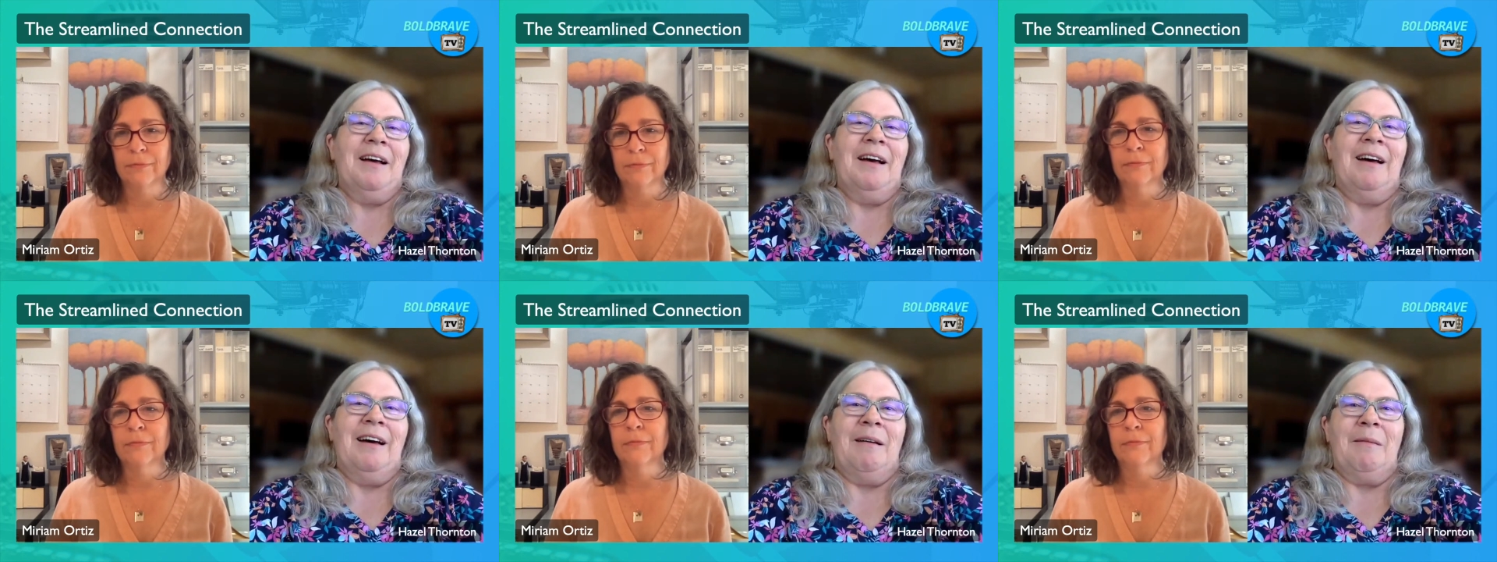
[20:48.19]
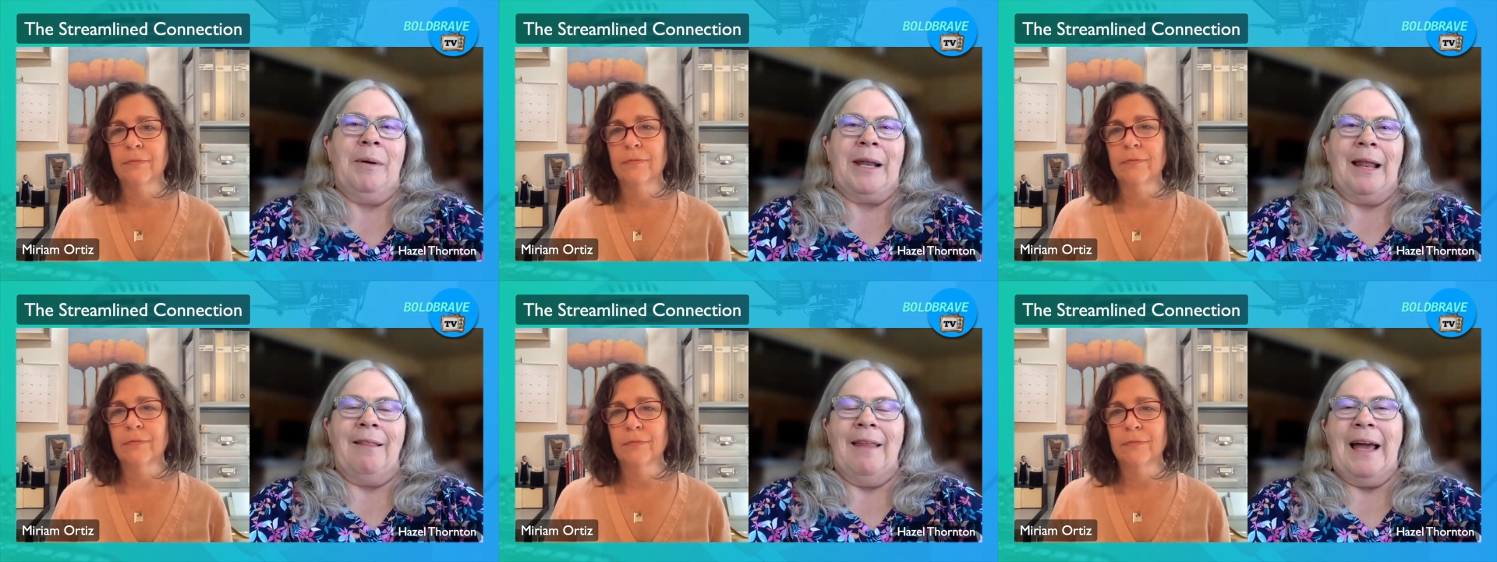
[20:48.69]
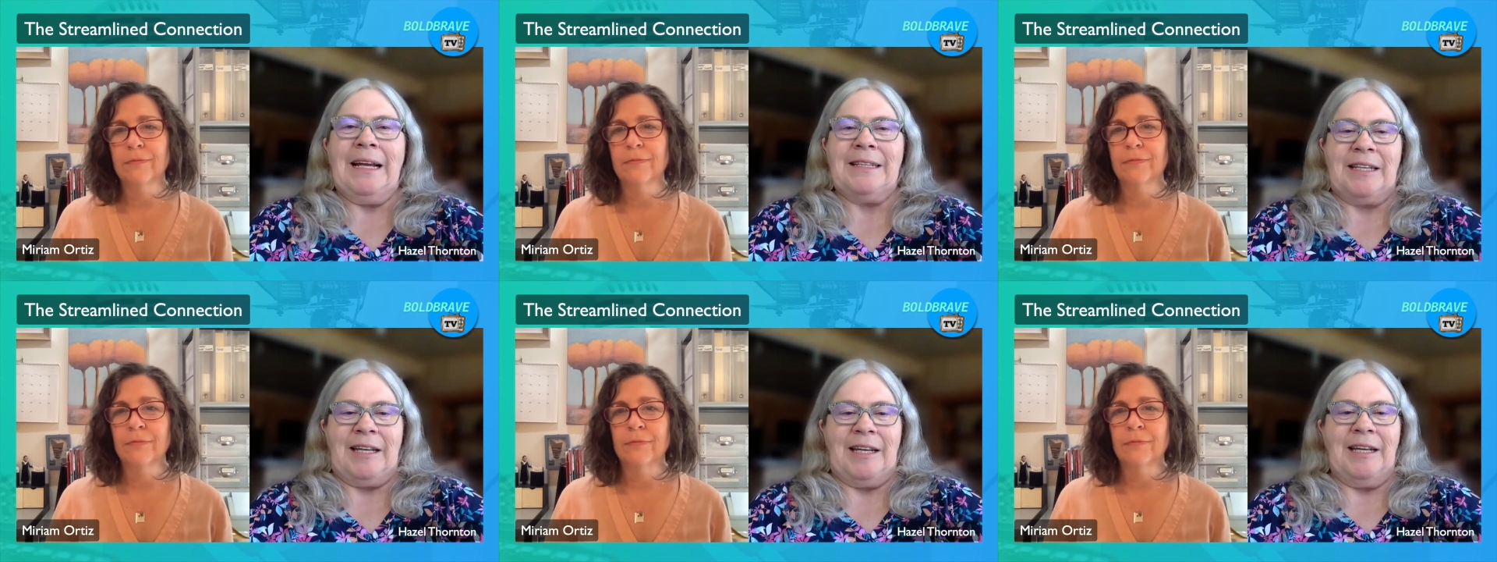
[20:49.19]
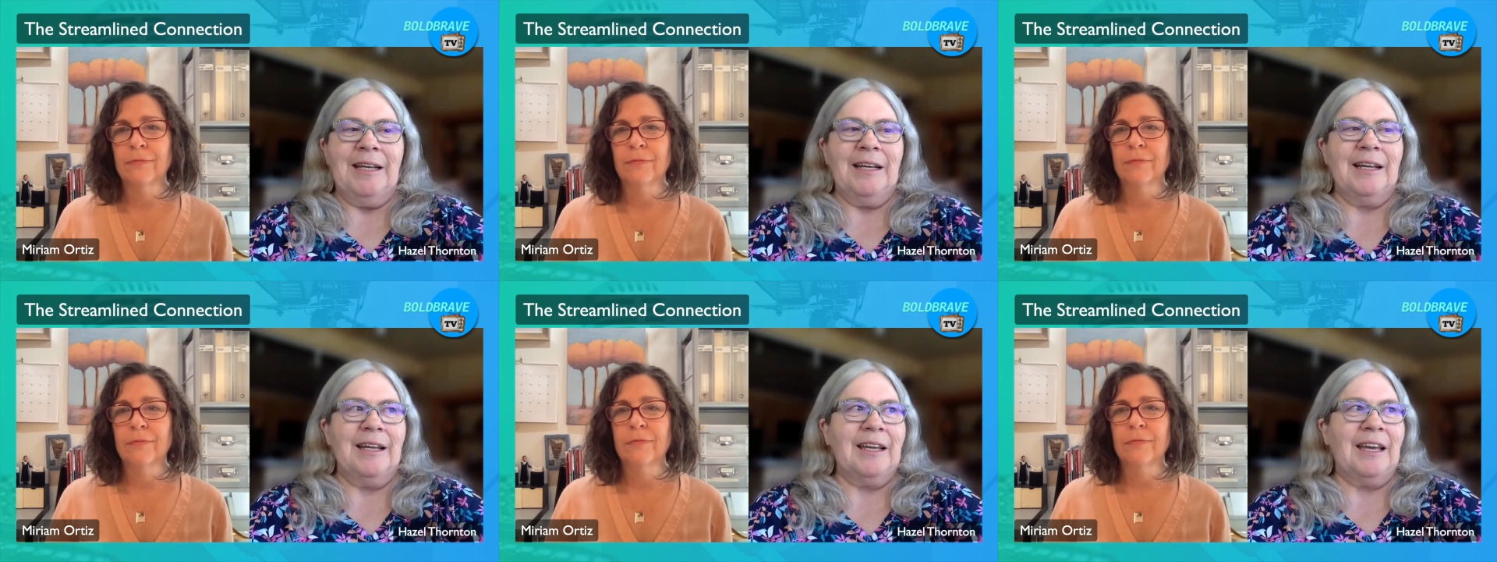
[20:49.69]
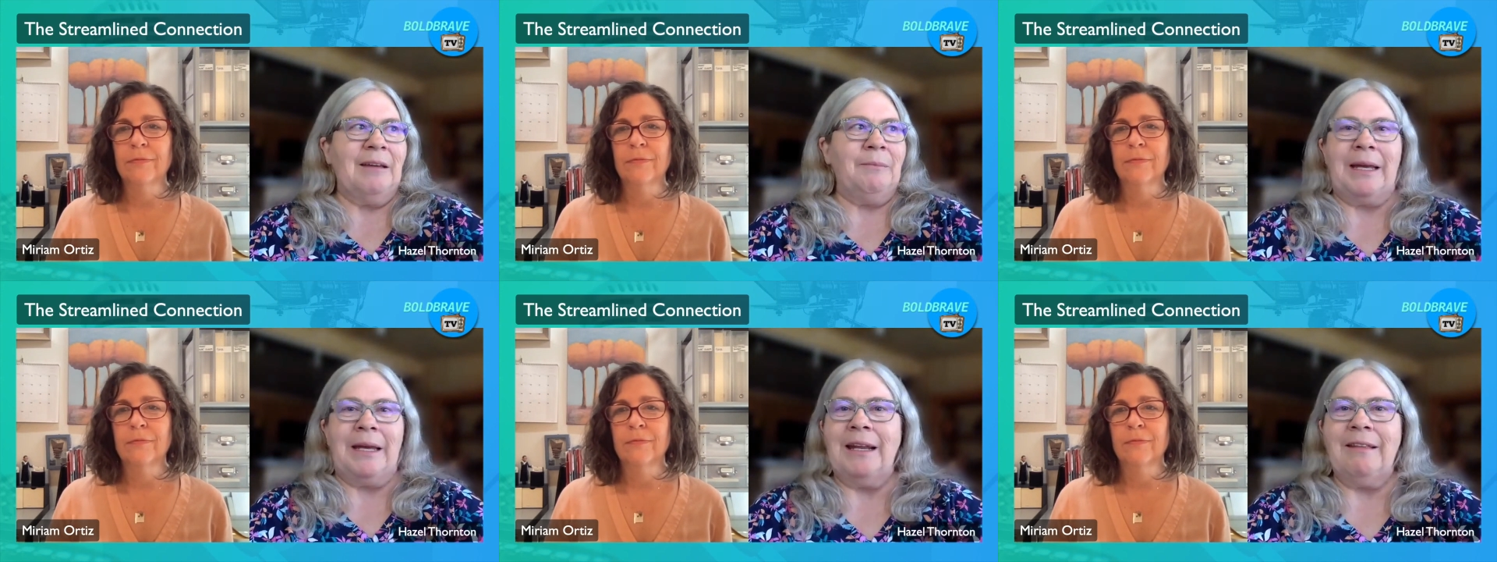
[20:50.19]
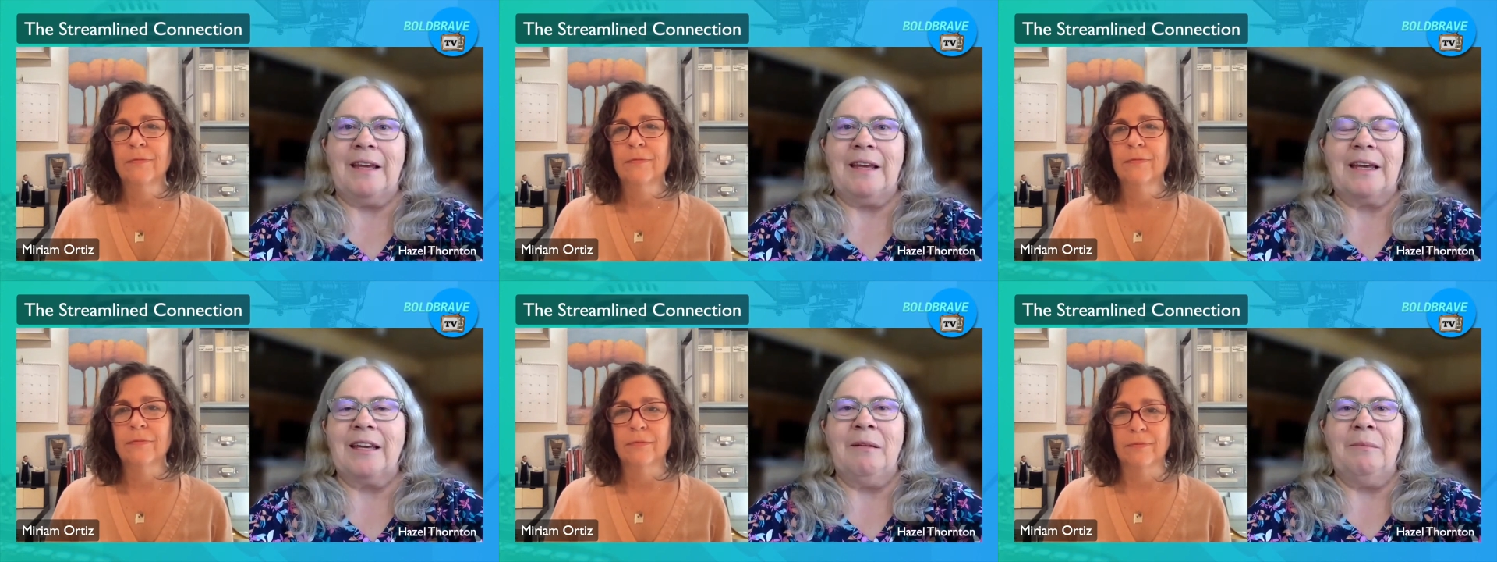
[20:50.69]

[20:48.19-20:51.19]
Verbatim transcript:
Speaker 1: But a legacy can be anything.